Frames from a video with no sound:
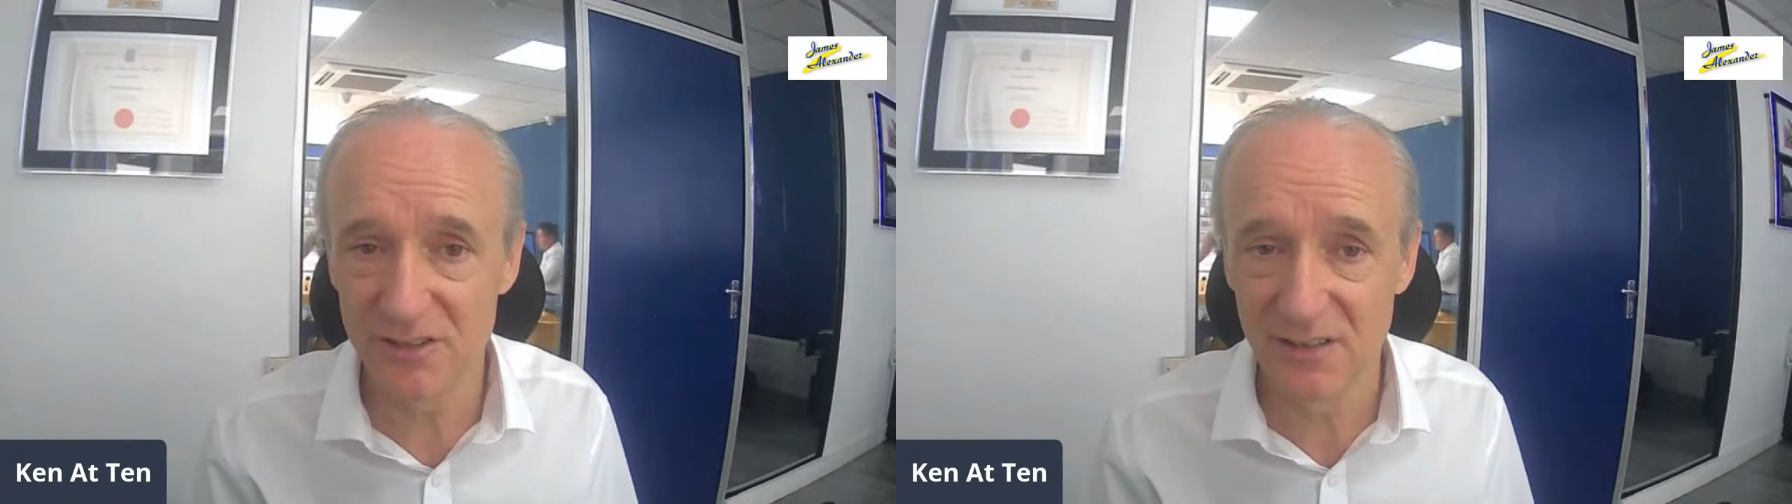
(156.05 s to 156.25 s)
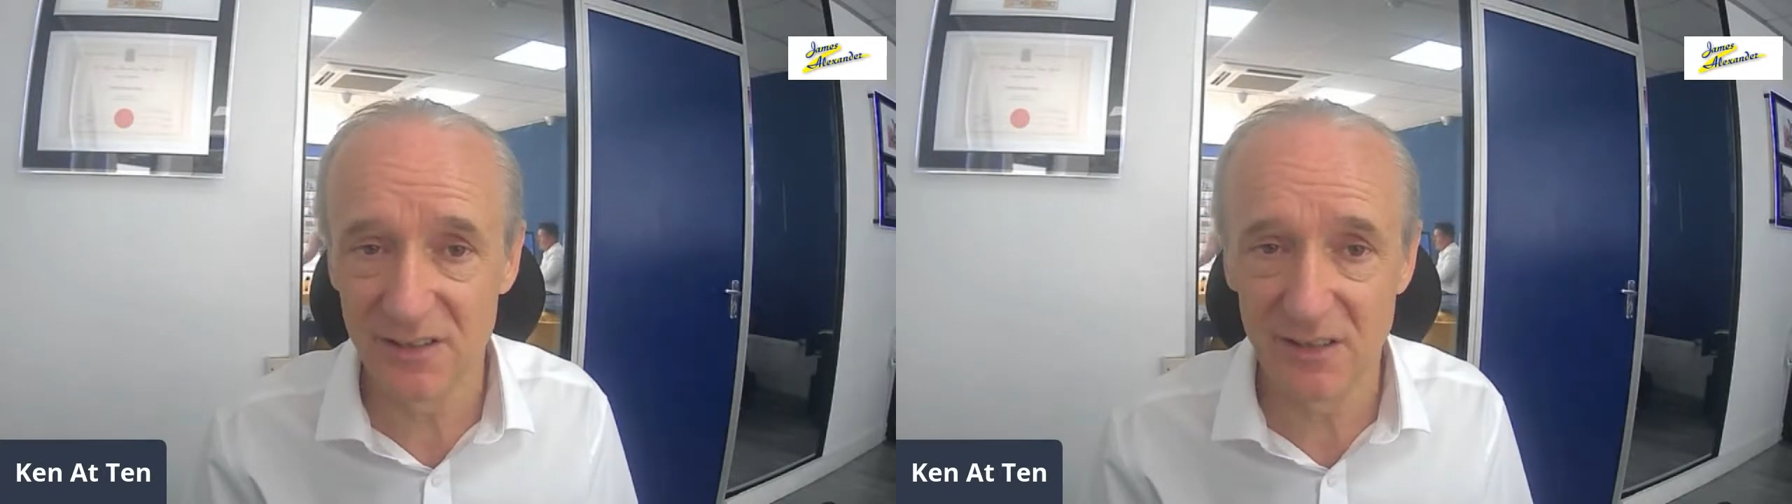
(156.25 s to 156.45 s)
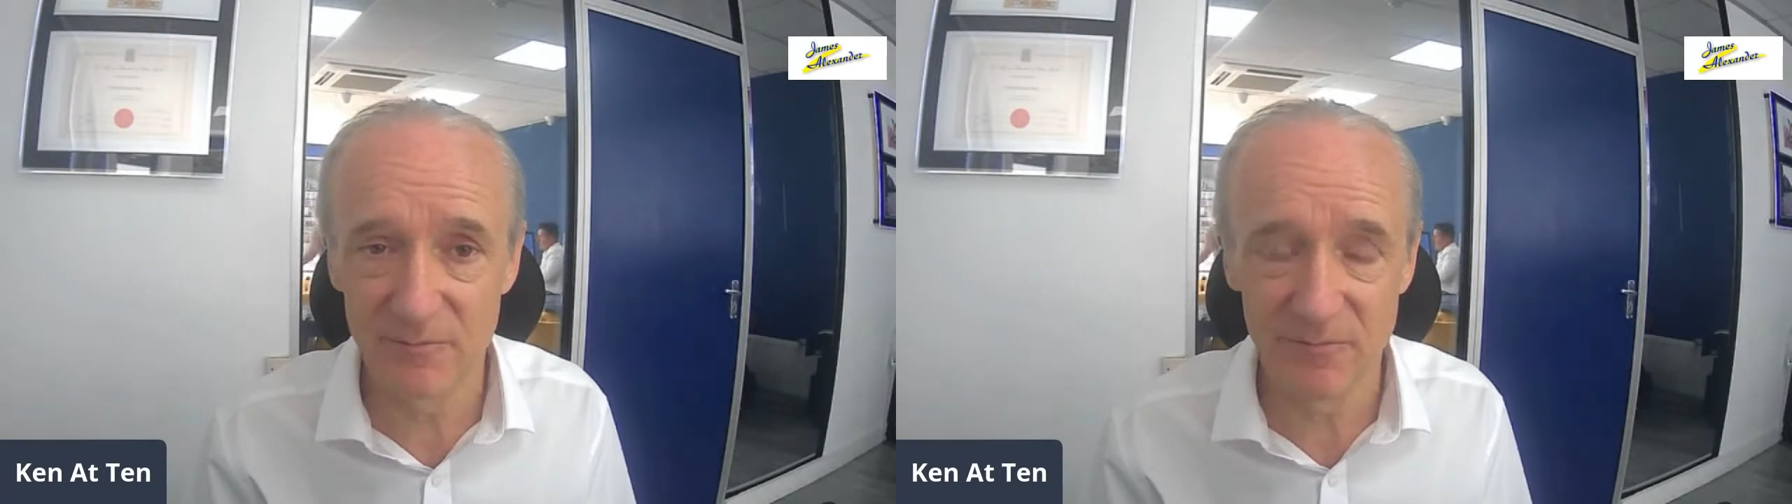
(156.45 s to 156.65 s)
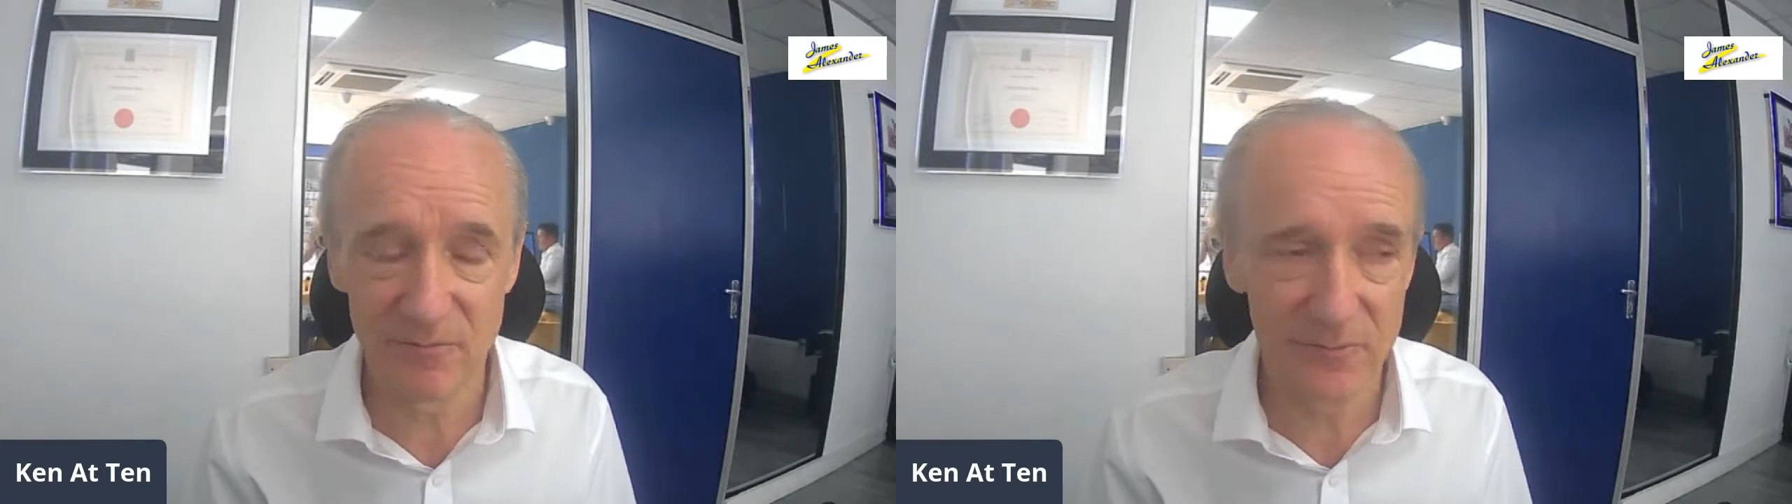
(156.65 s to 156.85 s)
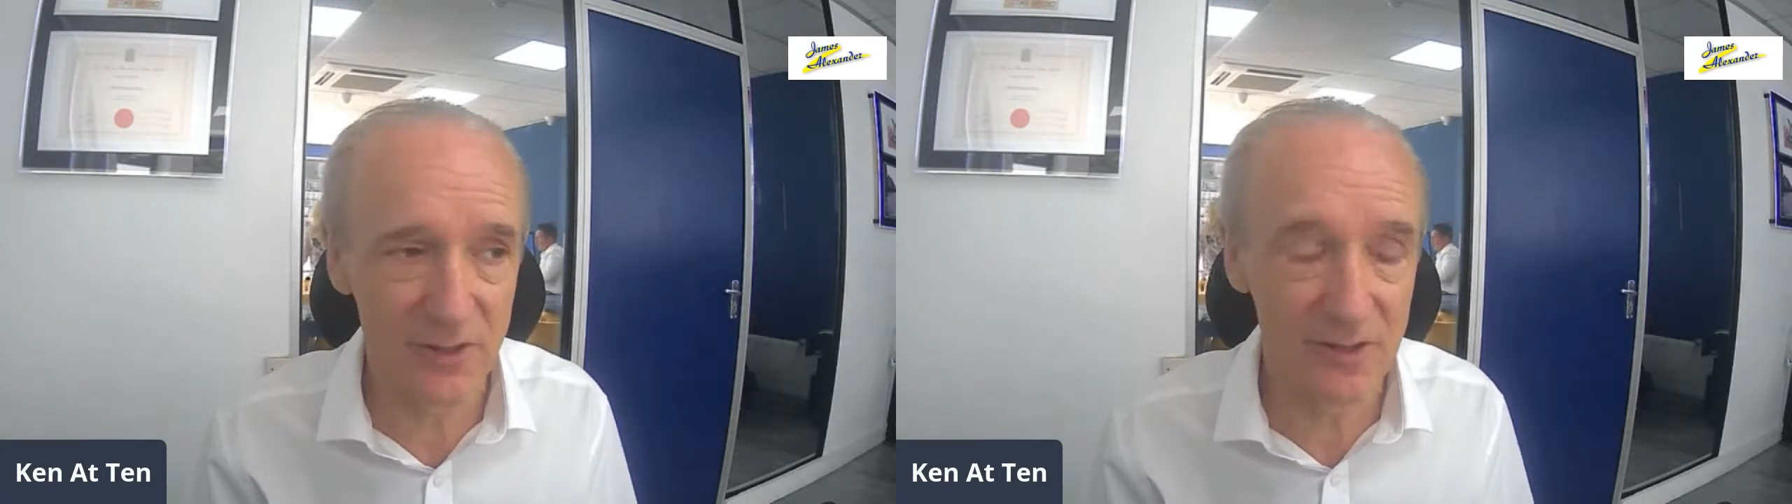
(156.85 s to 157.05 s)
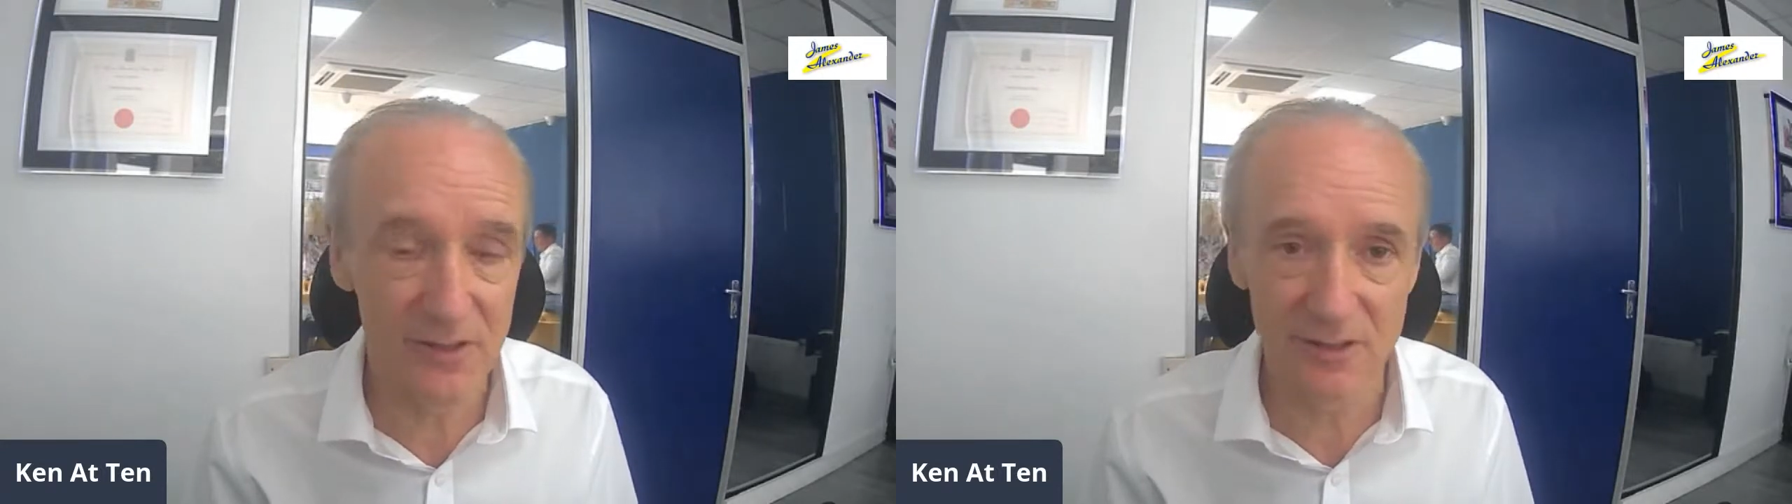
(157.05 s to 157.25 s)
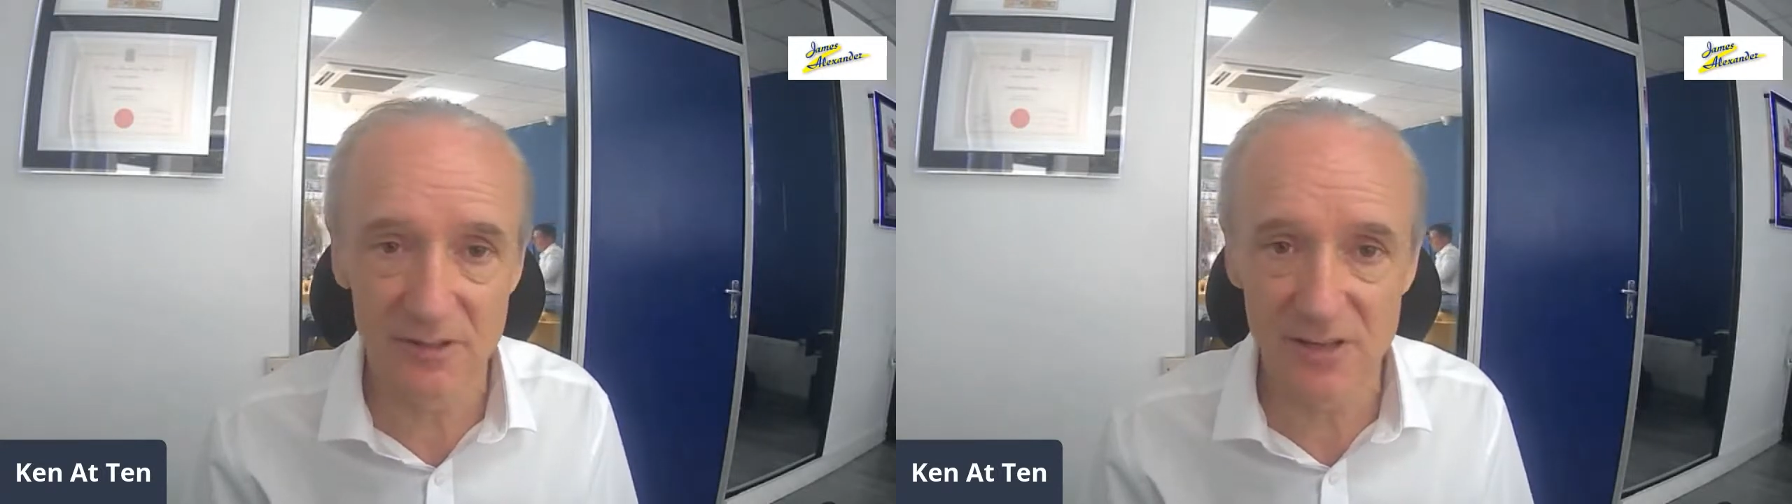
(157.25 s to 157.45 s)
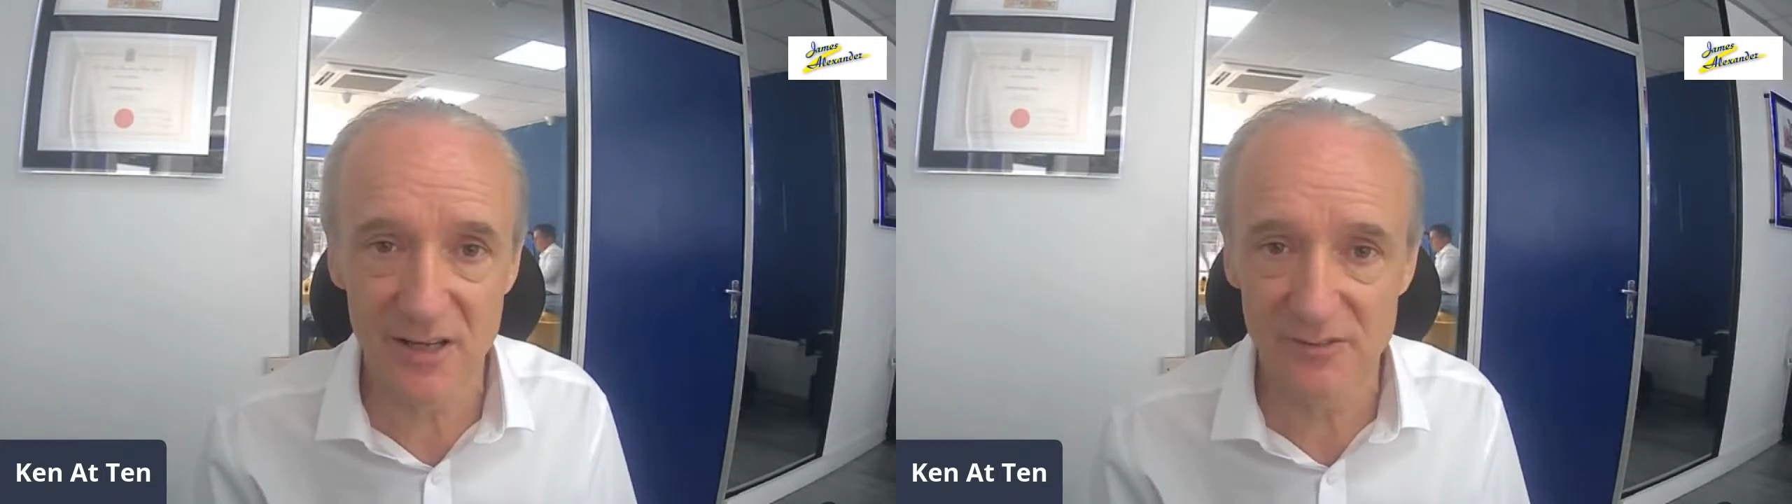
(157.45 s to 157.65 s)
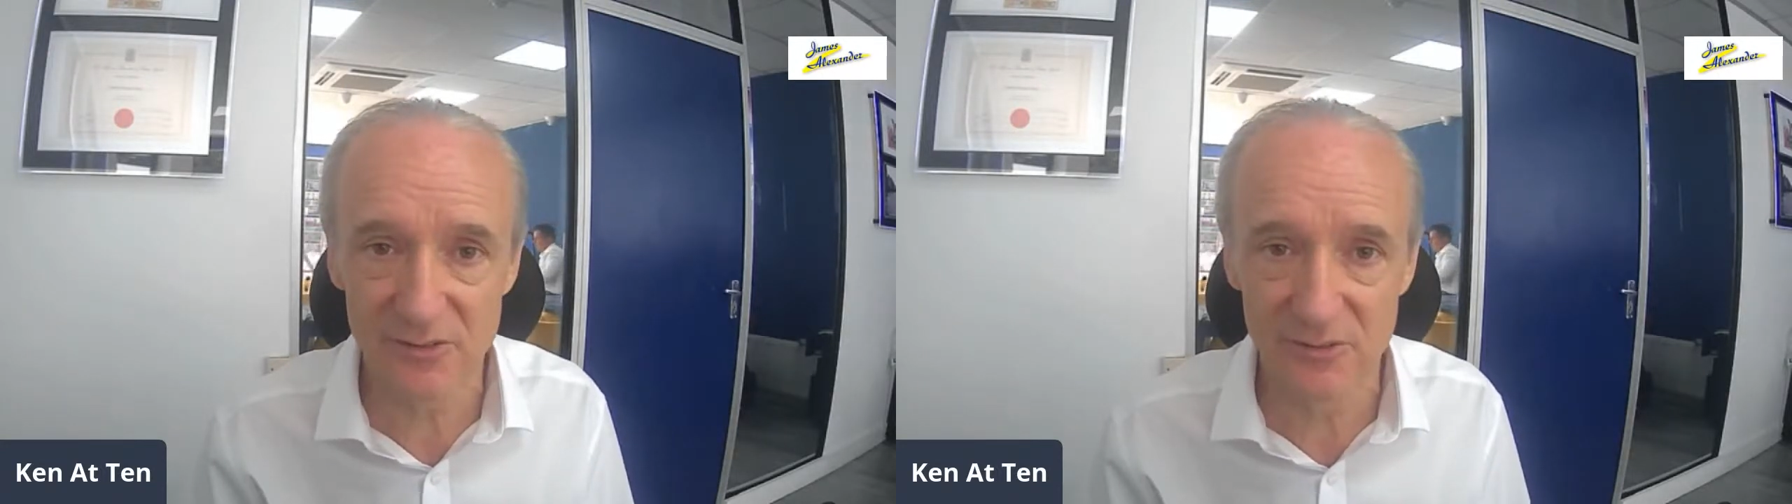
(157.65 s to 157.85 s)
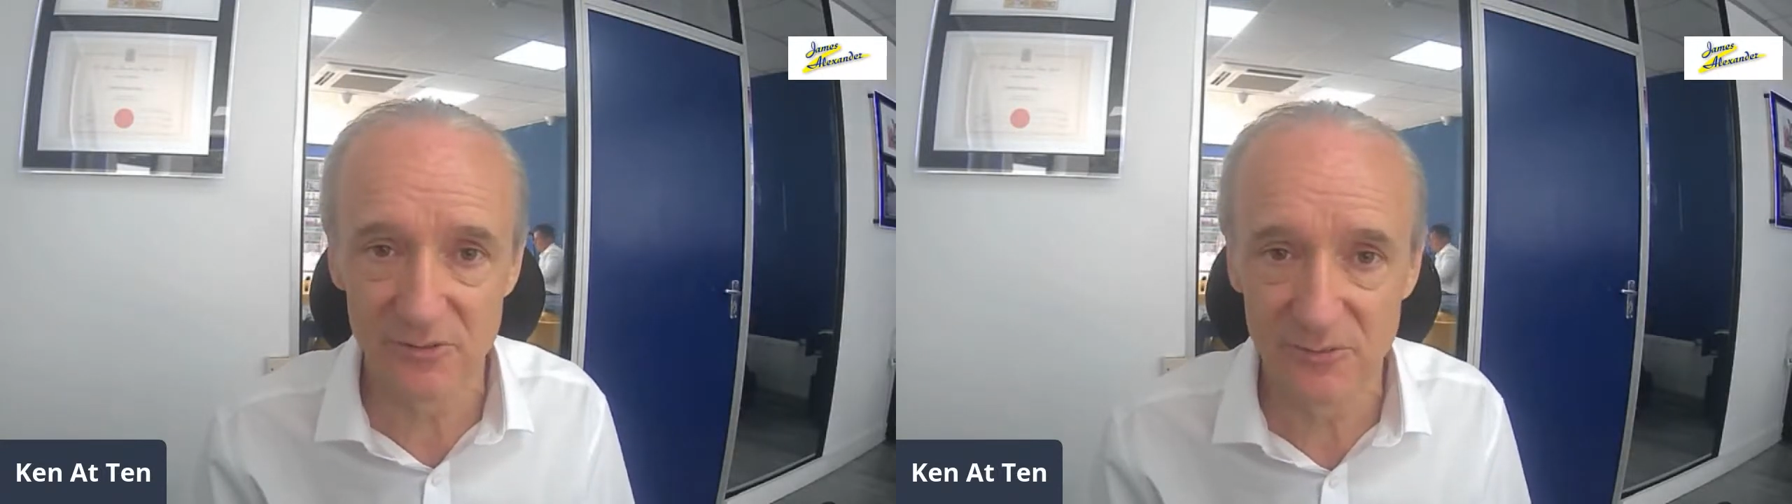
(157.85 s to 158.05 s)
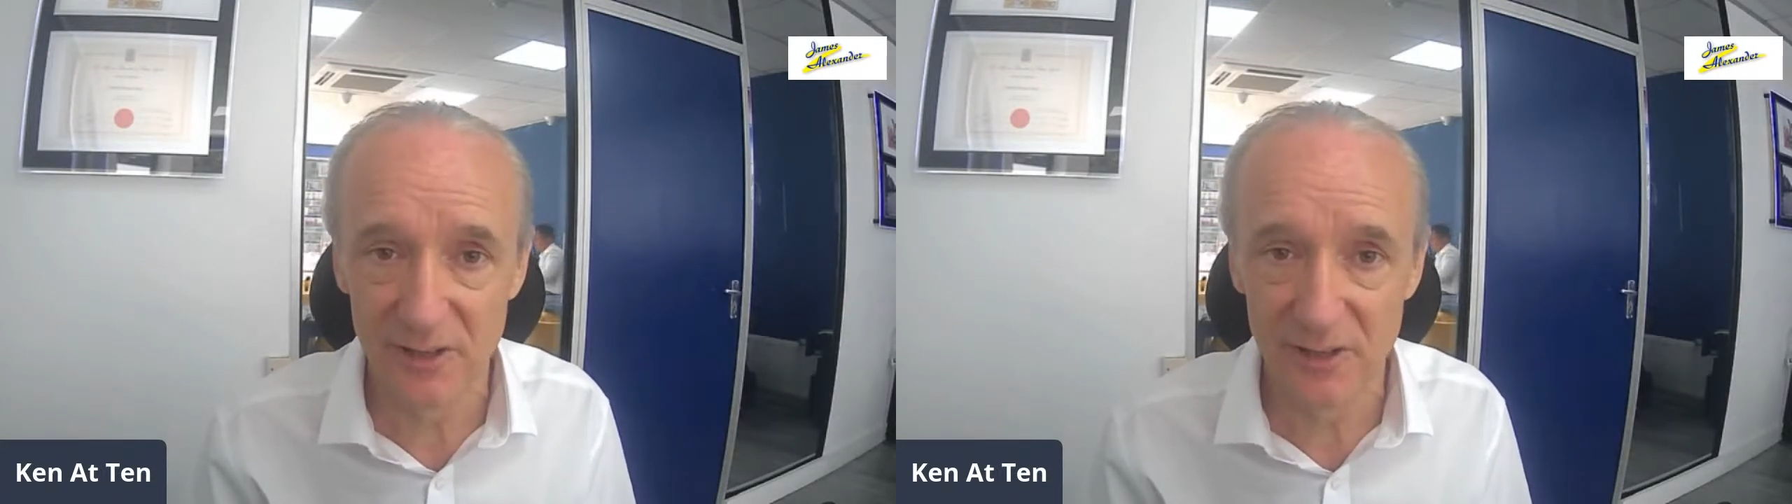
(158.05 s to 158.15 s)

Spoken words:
your heart goes out to